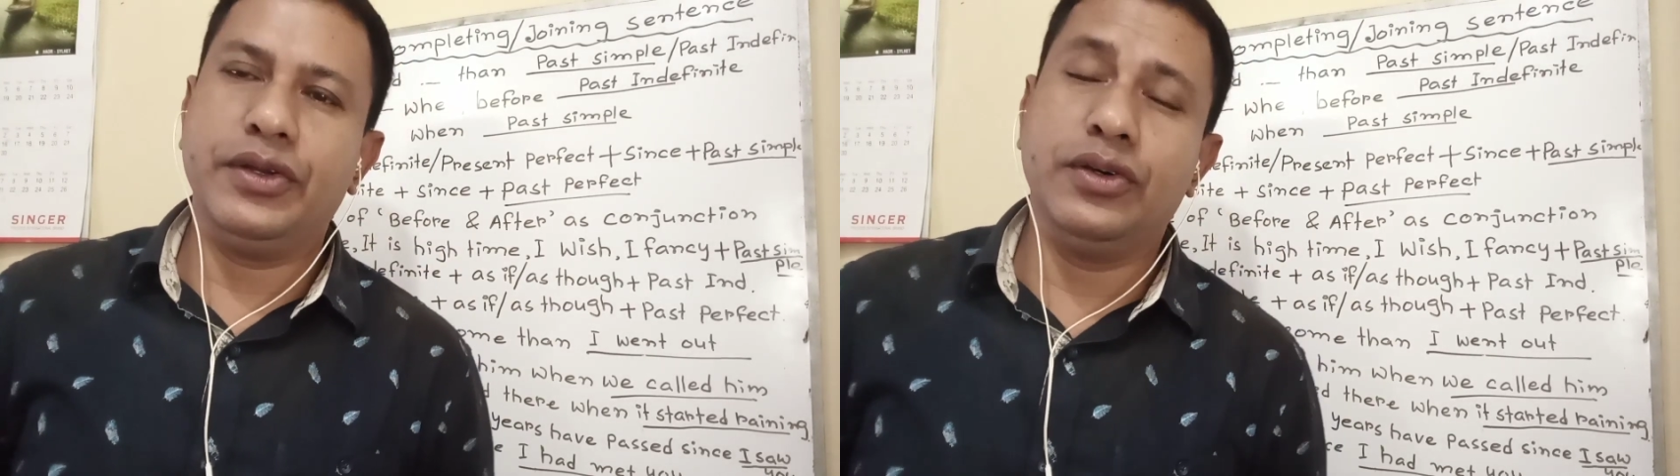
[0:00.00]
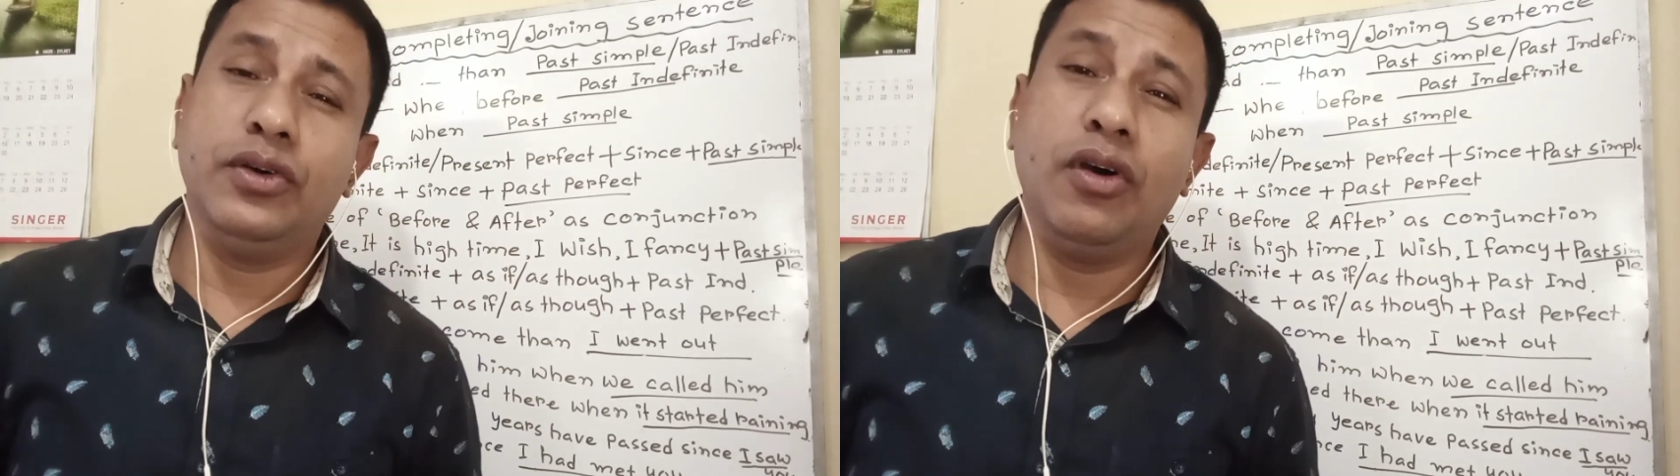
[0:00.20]

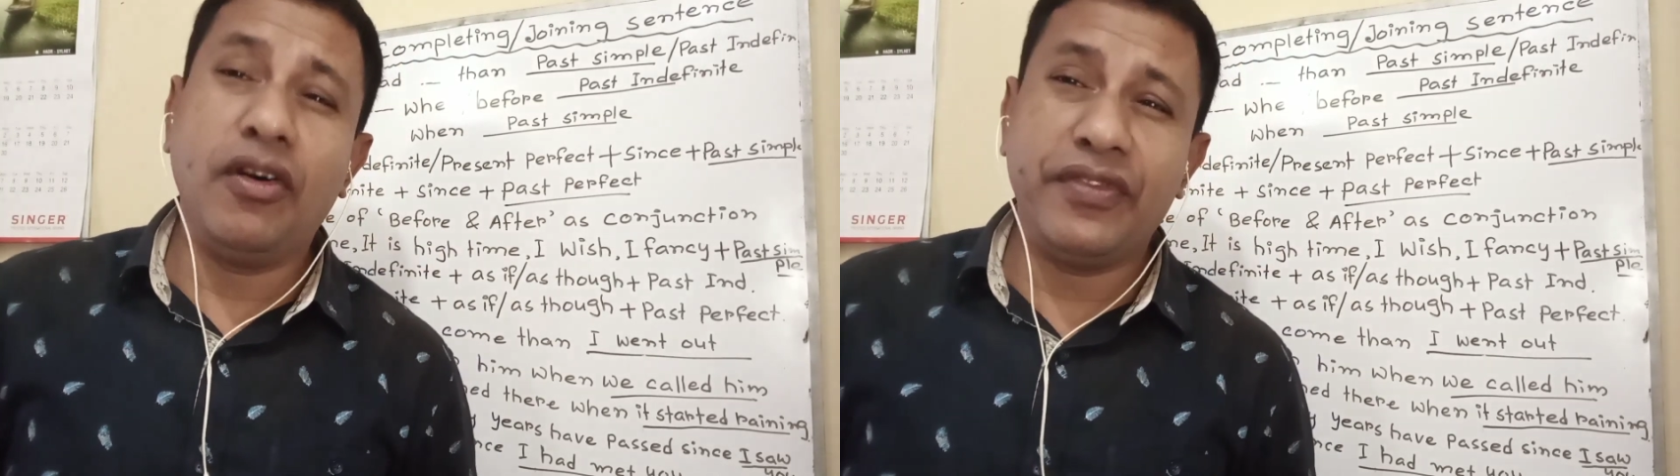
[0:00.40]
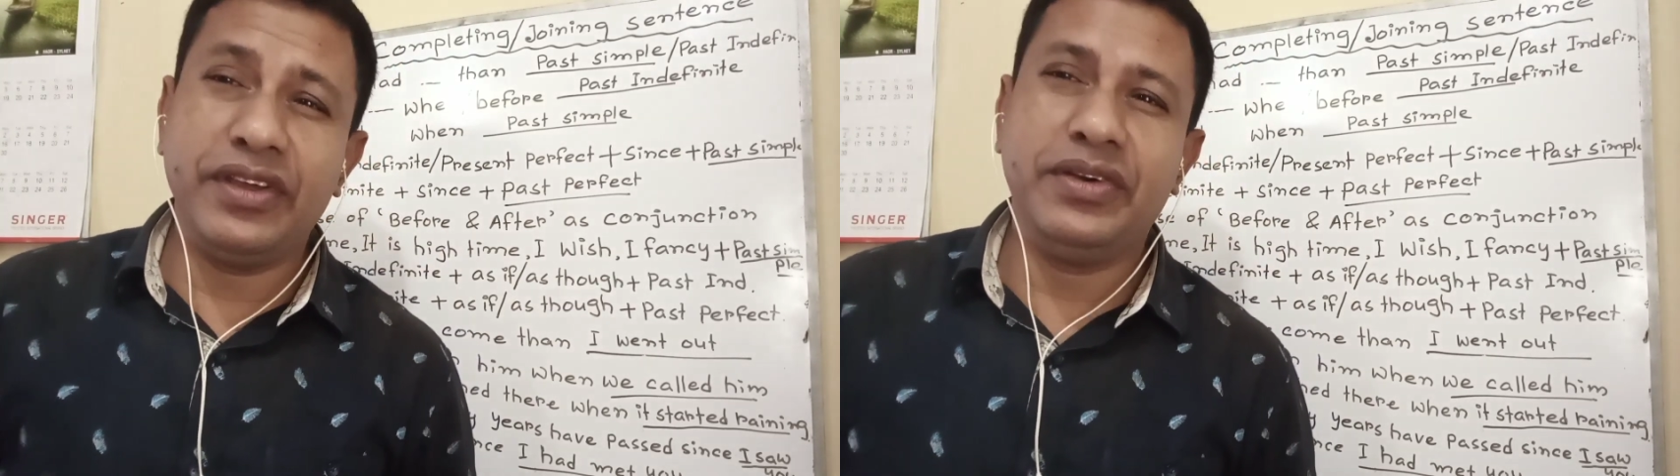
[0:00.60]

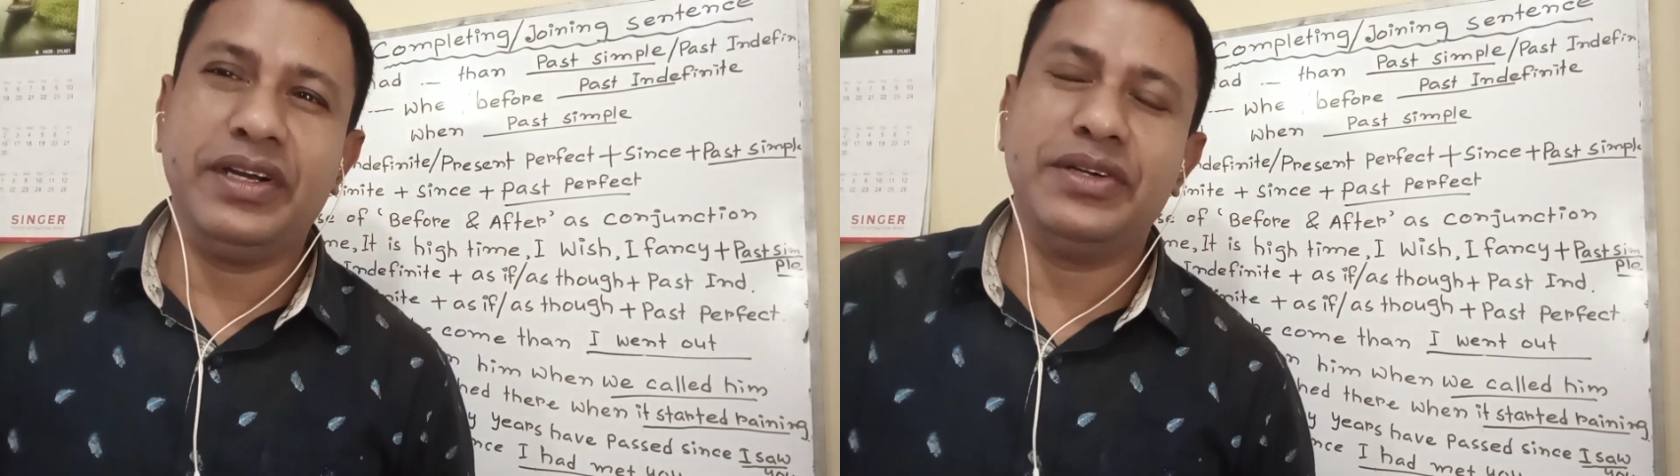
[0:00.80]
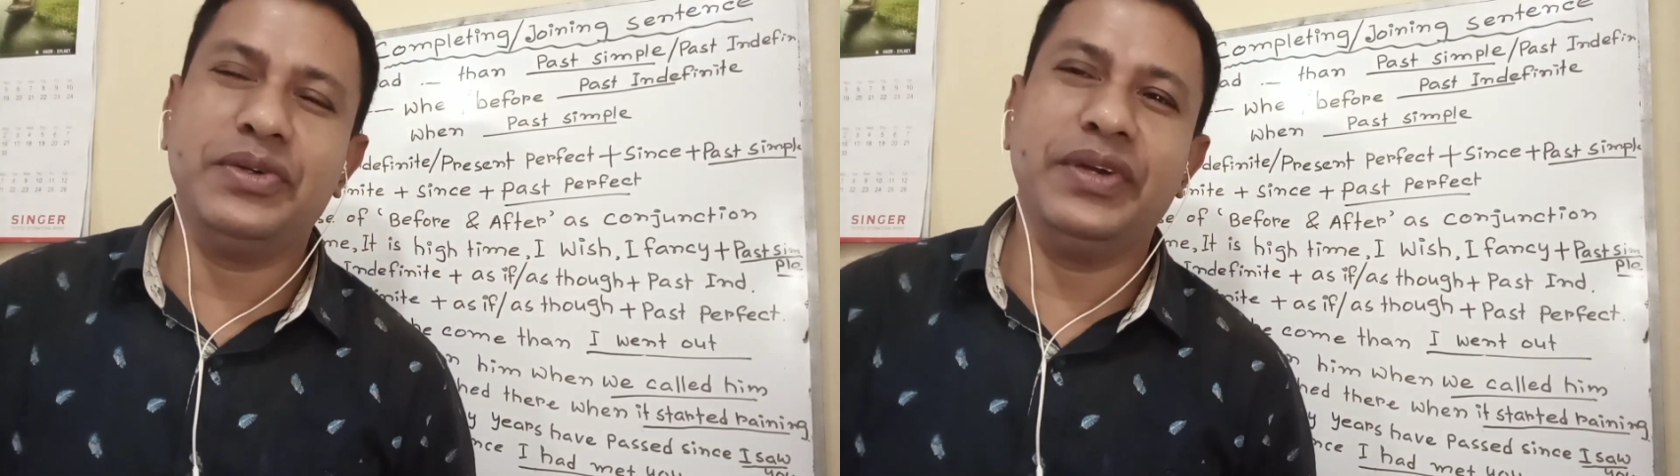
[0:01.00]
Hope you
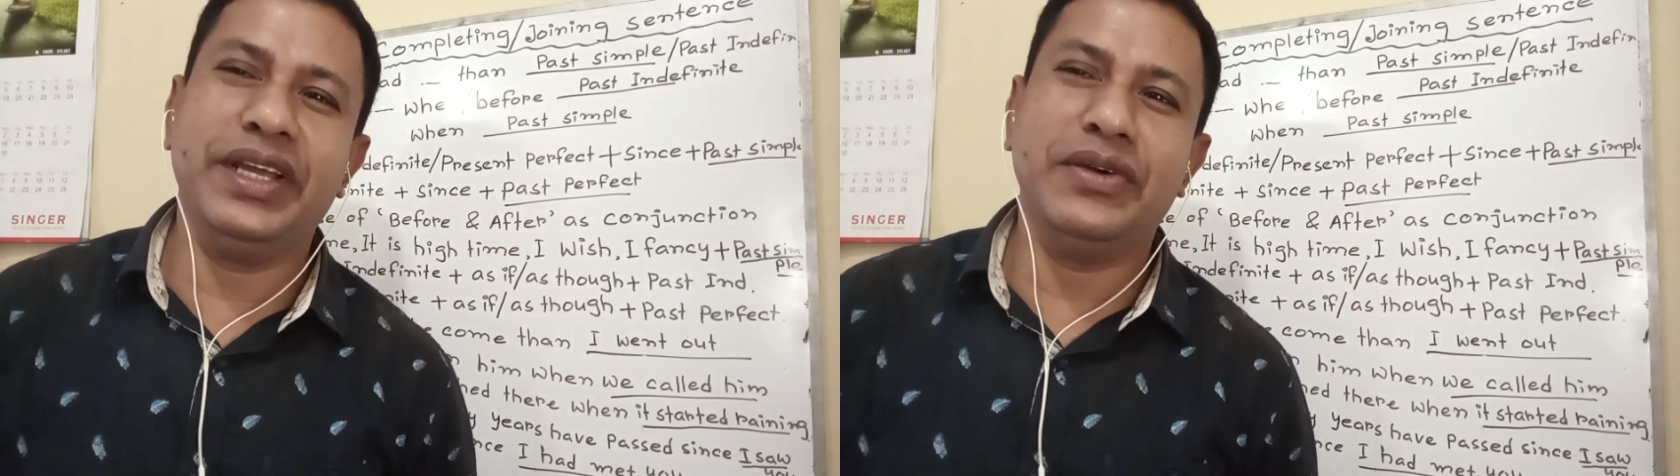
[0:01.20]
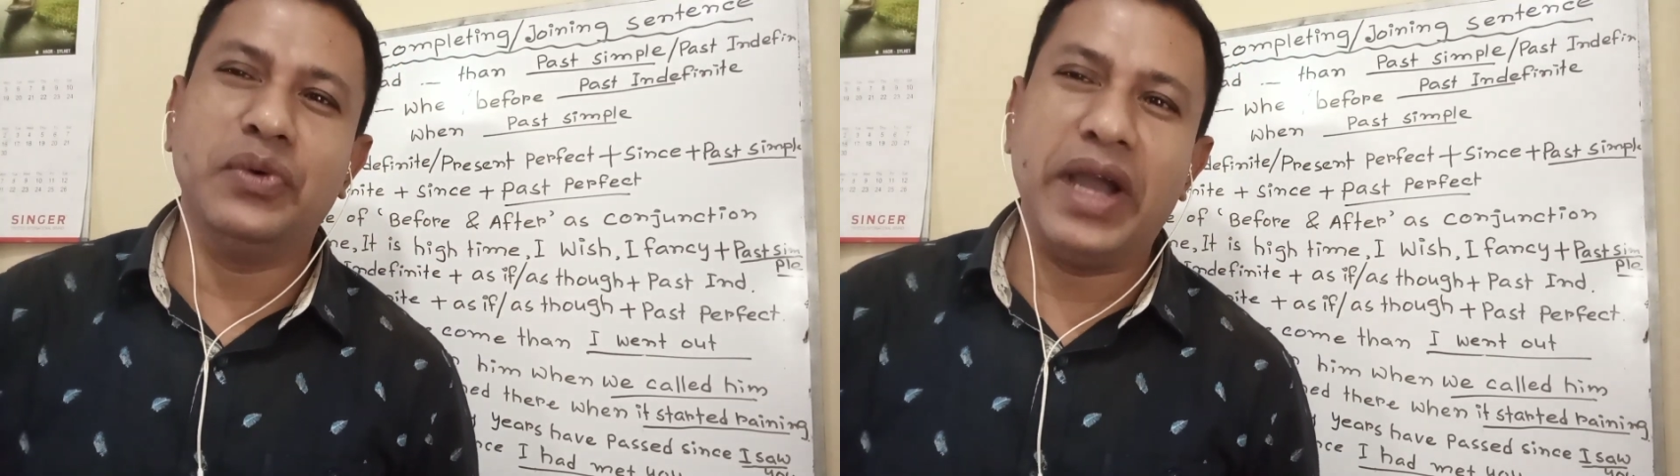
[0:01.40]
are
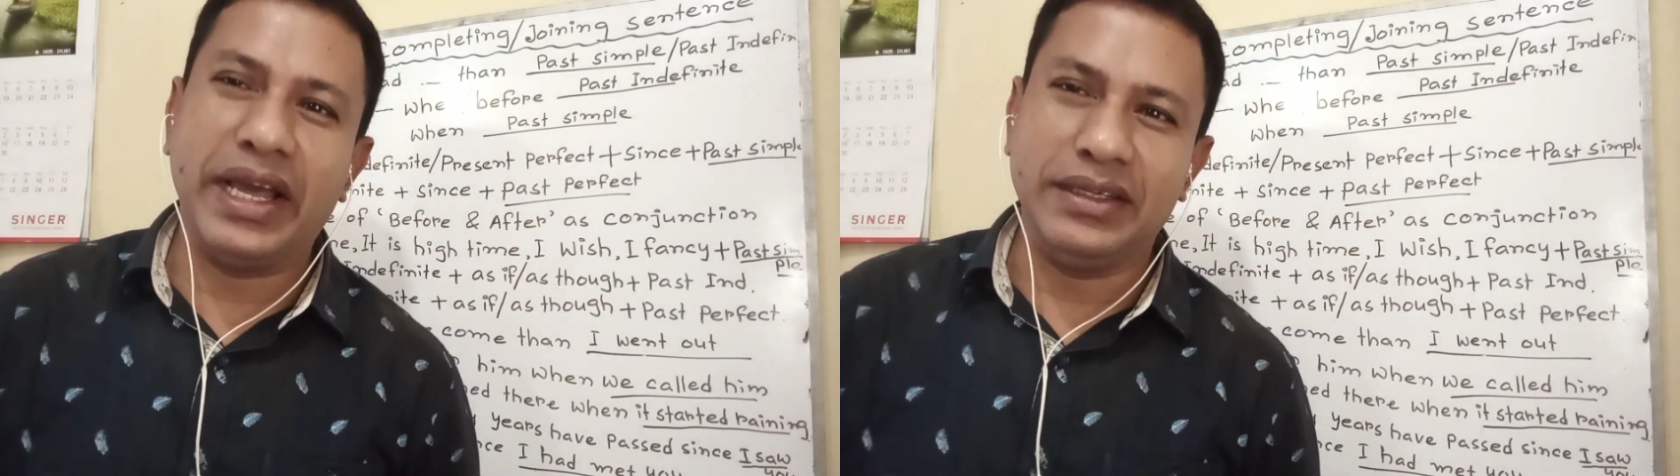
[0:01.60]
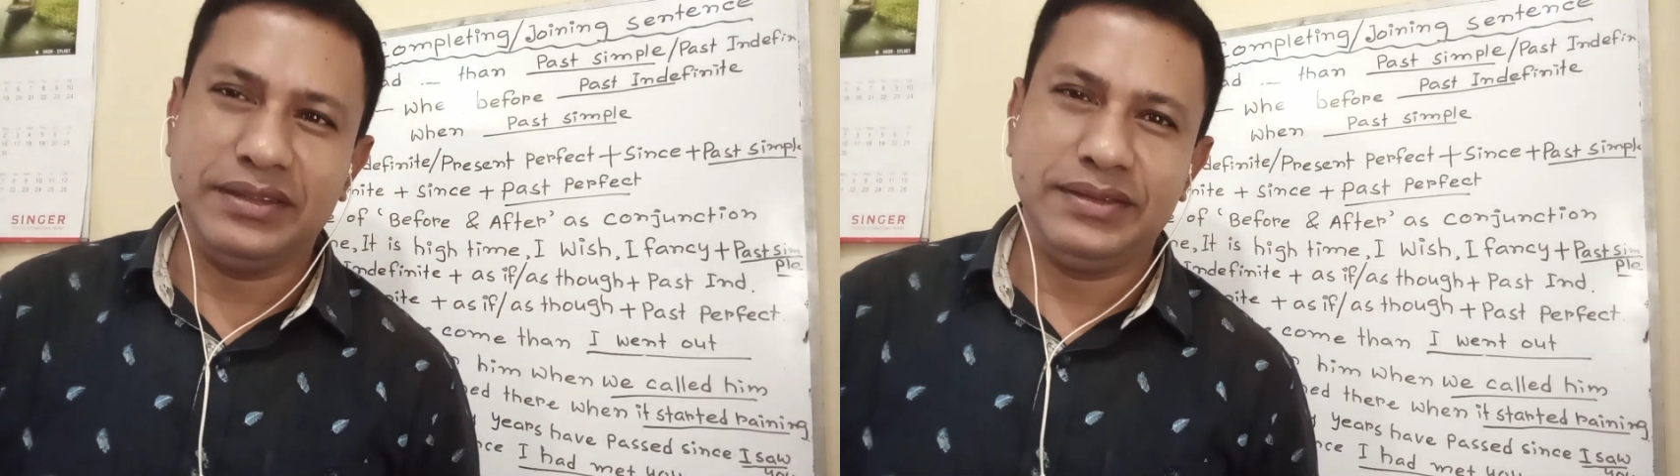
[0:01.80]
doing well.